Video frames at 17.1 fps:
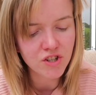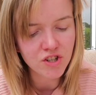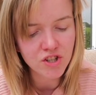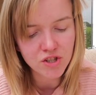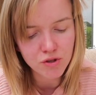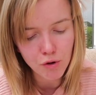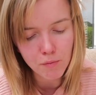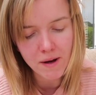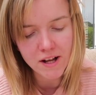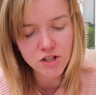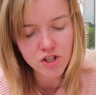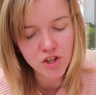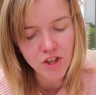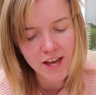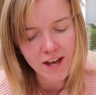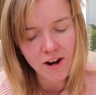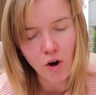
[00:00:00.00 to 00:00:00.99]
There's so
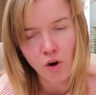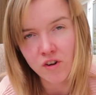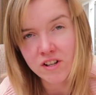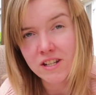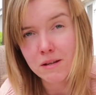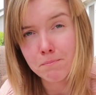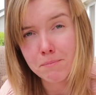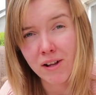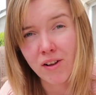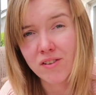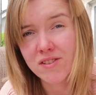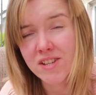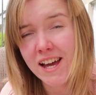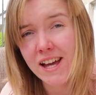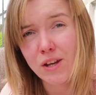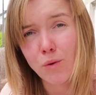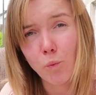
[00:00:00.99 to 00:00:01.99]
much there already
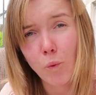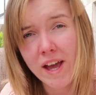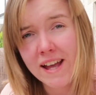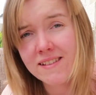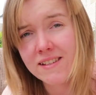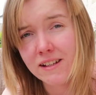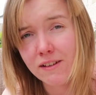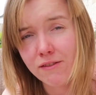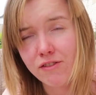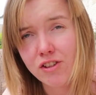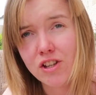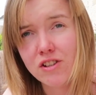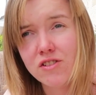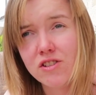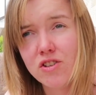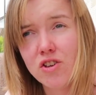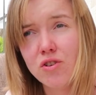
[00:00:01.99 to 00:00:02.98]
built in waiting for
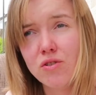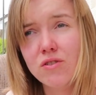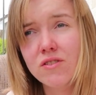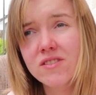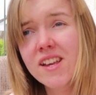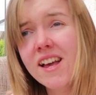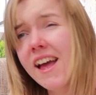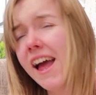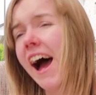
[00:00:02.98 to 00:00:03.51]
you to use.